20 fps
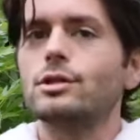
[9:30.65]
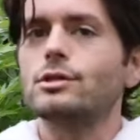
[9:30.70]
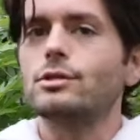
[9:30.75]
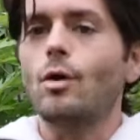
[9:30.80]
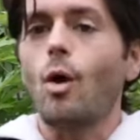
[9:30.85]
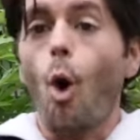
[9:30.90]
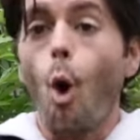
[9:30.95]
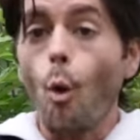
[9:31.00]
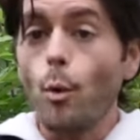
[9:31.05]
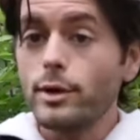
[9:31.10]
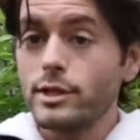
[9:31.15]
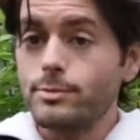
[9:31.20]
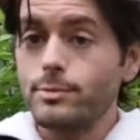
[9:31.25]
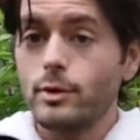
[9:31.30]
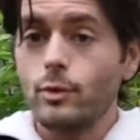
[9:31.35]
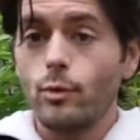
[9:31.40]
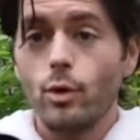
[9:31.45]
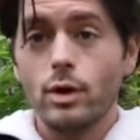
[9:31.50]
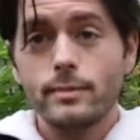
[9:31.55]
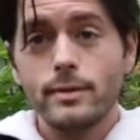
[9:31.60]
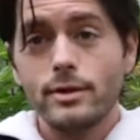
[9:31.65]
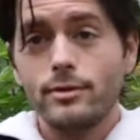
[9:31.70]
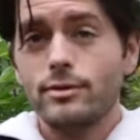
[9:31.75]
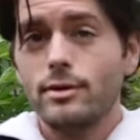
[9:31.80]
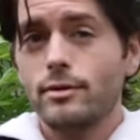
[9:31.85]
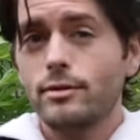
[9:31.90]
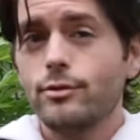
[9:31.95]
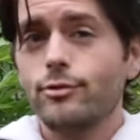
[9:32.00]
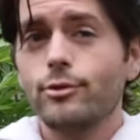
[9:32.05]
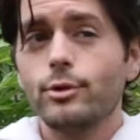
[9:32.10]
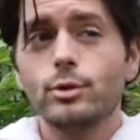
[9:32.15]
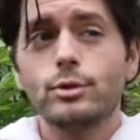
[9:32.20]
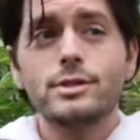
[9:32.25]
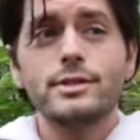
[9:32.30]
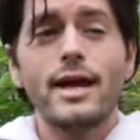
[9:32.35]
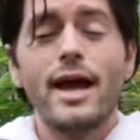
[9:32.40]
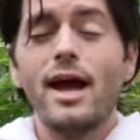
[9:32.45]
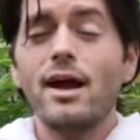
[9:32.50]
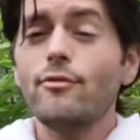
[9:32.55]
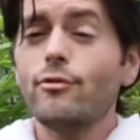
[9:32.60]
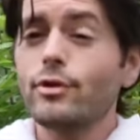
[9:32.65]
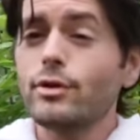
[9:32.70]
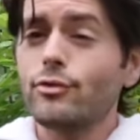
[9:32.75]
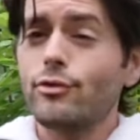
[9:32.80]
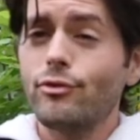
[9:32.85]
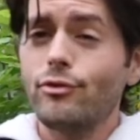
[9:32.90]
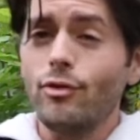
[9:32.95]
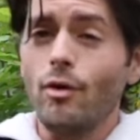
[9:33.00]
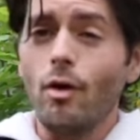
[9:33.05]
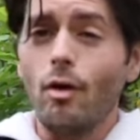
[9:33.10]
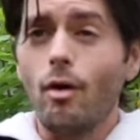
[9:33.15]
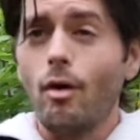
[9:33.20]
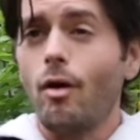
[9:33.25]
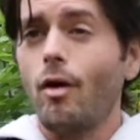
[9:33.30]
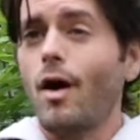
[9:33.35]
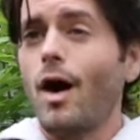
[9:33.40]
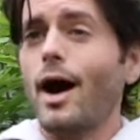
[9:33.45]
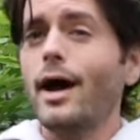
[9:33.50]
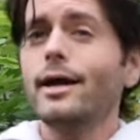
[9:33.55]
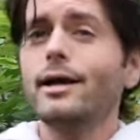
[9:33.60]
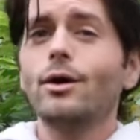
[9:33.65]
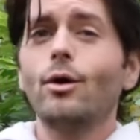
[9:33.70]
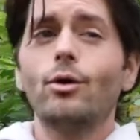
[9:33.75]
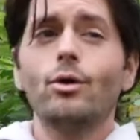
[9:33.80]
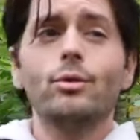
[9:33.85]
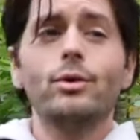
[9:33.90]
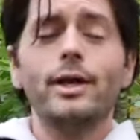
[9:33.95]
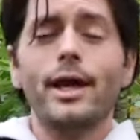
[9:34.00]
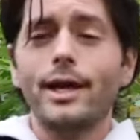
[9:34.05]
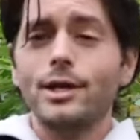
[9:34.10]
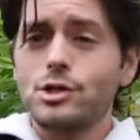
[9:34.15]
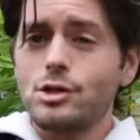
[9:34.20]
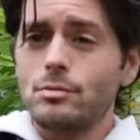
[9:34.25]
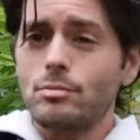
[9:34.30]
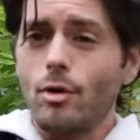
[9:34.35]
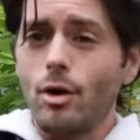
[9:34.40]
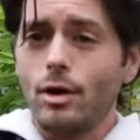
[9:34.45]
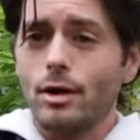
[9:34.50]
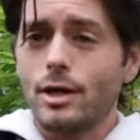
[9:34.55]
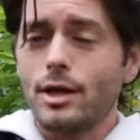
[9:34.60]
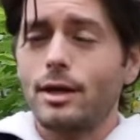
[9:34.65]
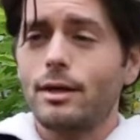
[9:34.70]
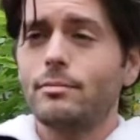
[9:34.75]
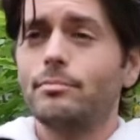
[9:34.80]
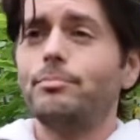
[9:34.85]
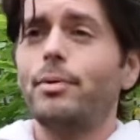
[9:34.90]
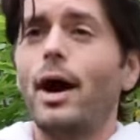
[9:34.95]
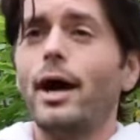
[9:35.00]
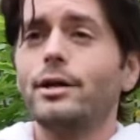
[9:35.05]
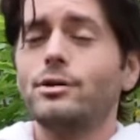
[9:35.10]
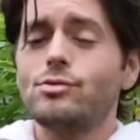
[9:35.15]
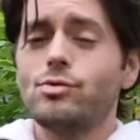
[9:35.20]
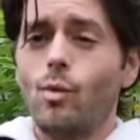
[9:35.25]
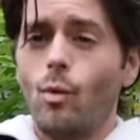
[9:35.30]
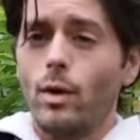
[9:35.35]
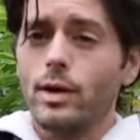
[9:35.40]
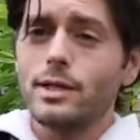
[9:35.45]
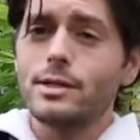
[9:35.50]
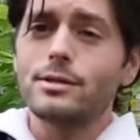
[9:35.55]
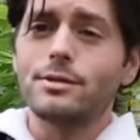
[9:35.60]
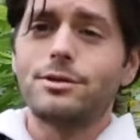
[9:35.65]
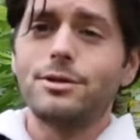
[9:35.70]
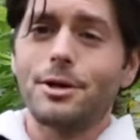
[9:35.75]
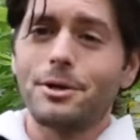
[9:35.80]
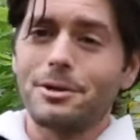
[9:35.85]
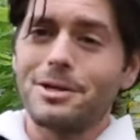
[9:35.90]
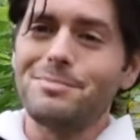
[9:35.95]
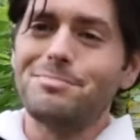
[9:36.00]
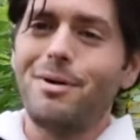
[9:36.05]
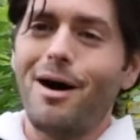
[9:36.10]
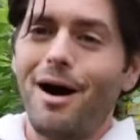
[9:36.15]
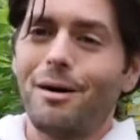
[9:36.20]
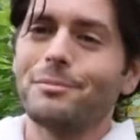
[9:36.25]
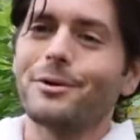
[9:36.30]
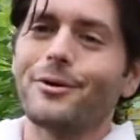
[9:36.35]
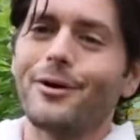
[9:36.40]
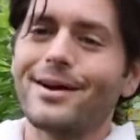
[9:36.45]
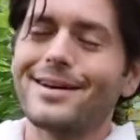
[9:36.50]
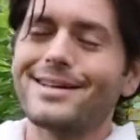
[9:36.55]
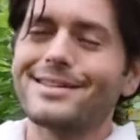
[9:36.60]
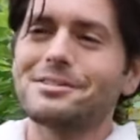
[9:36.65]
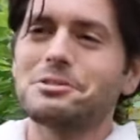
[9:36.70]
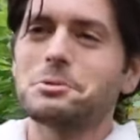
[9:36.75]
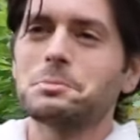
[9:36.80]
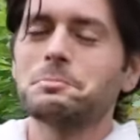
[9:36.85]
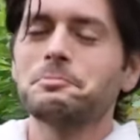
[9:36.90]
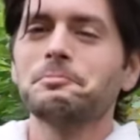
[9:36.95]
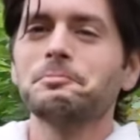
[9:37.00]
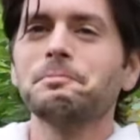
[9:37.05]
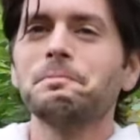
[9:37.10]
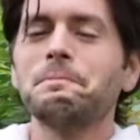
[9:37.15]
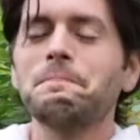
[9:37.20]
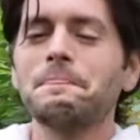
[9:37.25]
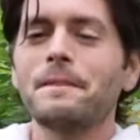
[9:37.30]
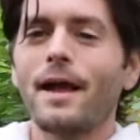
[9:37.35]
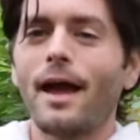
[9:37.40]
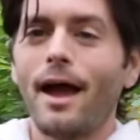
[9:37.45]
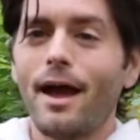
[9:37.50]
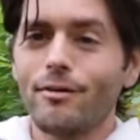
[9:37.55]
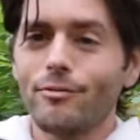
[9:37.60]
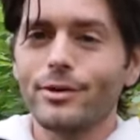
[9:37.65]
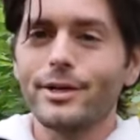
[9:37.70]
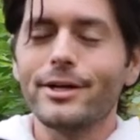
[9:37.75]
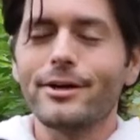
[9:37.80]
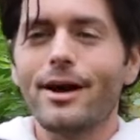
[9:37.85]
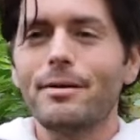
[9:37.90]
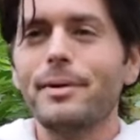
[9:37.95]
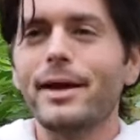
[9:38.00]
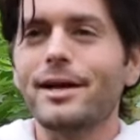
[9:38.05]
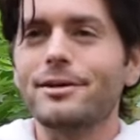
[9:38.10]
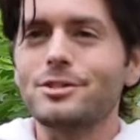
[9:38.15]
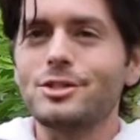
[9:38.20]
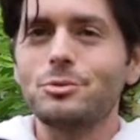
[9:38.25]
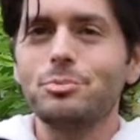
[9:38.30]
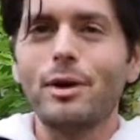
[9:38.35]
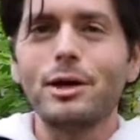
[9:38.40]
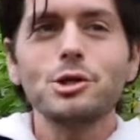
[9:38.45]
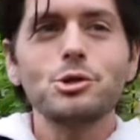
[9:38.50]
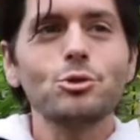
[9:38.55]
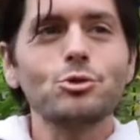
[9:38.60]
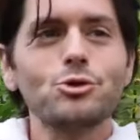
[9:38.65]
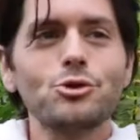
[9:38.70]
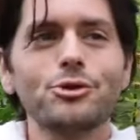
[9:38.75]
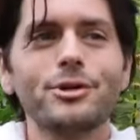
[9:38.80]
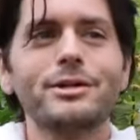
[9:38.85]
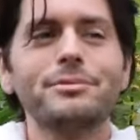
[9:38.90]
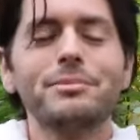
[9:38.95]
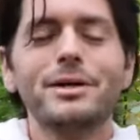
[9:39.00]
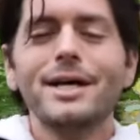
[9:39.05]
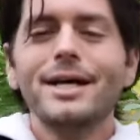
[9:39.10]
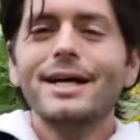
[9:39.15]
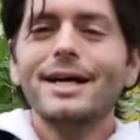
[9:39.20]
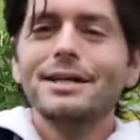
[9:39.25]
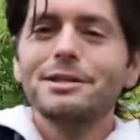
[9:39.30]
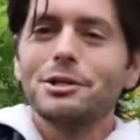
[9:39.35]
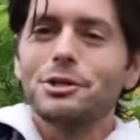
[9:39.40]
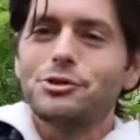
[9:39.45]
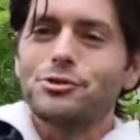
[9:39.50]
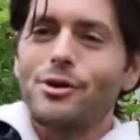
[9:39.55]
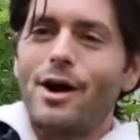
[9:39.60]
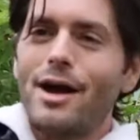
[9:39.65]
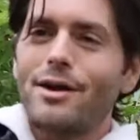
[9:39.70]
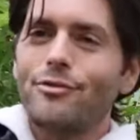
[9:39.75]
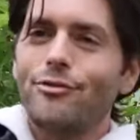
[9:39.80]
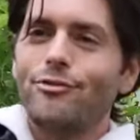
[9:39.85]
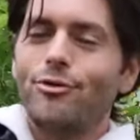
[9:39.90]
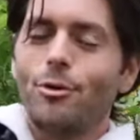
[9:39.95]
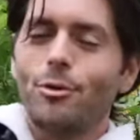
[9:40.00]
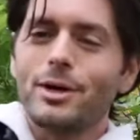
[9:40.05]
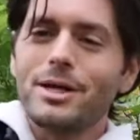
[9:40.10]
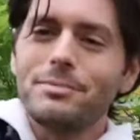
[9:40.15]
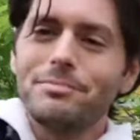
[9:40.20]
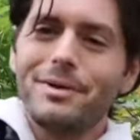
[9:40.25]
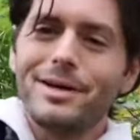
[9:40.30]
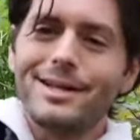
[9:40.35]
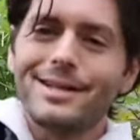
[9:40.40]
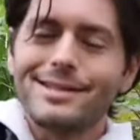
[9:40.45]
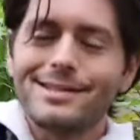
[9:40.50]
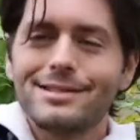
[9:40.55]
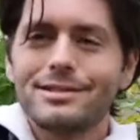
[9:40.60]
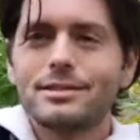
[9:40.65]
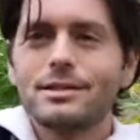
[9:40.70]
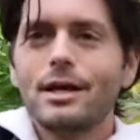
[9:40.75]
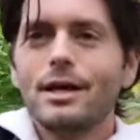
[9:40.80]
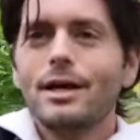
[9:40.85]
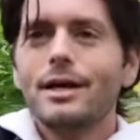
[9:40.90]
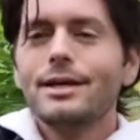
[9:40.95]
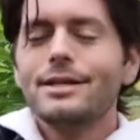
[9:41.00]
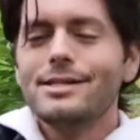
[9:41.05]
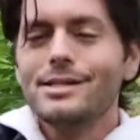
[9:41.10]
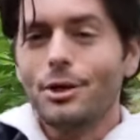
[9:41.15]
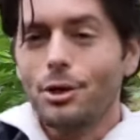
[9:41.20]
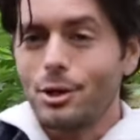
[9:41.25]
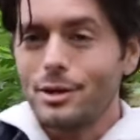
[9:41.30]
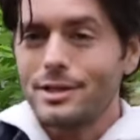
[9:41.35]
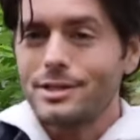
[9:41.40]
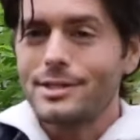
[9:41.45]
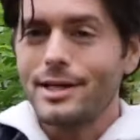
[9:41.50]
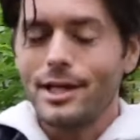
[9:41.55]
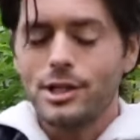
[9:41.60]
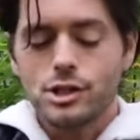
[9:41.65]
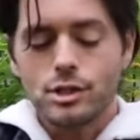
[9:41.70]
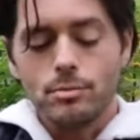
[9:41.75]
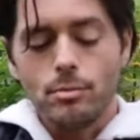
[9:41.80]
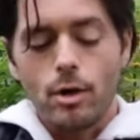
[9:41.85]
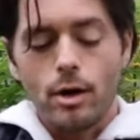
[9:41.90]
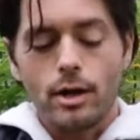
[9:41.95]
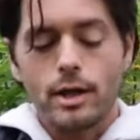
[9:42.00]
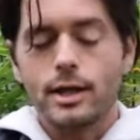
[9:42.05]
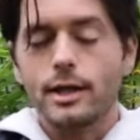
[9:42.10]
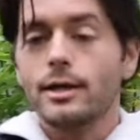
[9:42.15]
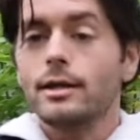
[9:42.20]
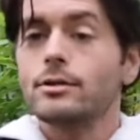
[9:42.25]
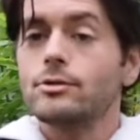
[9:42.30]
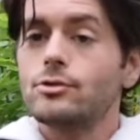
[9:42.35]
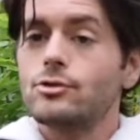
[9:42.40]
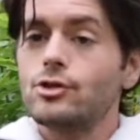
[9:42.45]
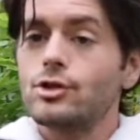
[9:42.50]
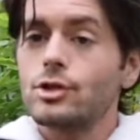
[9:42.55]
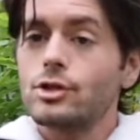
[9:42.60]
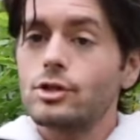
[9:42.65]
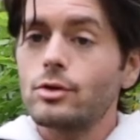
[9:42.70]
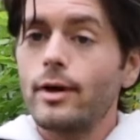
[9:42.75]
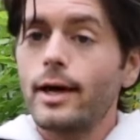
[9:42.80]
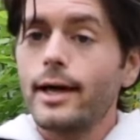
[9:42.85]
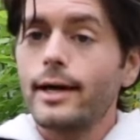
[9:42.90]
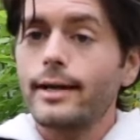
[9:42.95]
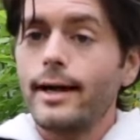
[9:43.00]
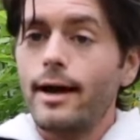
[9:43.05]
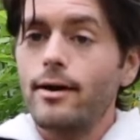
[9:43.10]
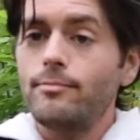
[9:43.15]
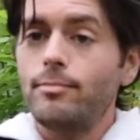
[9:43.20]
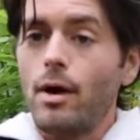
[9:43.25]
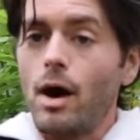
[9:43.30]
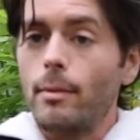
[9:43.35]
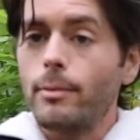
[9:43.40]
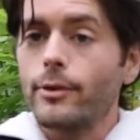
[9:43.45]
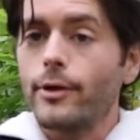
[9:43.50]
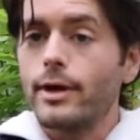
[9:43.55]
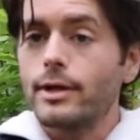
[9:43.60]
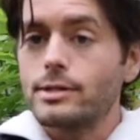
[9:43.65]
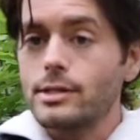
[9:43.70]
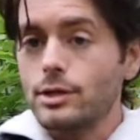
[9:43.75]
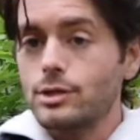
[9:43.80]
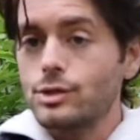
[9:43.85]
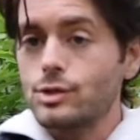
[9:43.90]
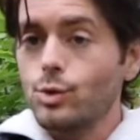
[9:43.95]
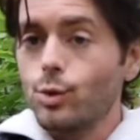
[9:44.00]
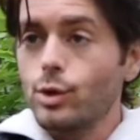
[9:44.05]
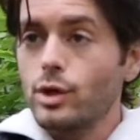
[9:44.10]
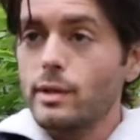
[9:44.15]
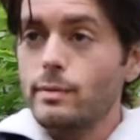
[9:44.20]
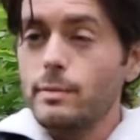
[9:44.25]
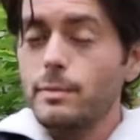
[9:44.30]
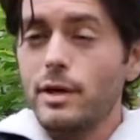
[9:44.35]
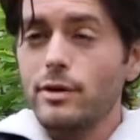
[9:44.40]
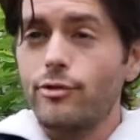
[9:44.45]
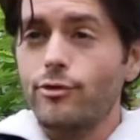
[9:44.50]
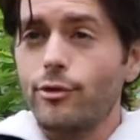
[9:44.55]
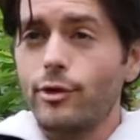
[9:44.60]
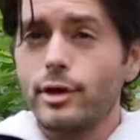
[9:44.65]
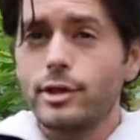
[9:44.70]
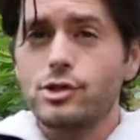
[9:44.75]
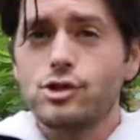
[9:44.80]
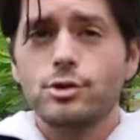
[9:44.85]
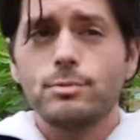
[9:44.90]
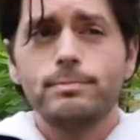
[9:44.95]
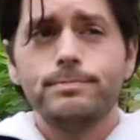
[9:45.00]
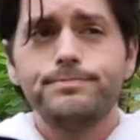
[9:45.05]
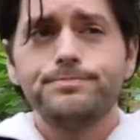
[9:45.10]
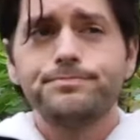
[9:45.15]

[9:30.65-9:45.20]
It's always been one of my favorite fruits. Every fall, I go to an Asian market and buy 20 to 30 pomegranates every year. I make a special trip to drive 40 minutes to go to this Asian market just so I can have pomegranates. I store them in my fridge.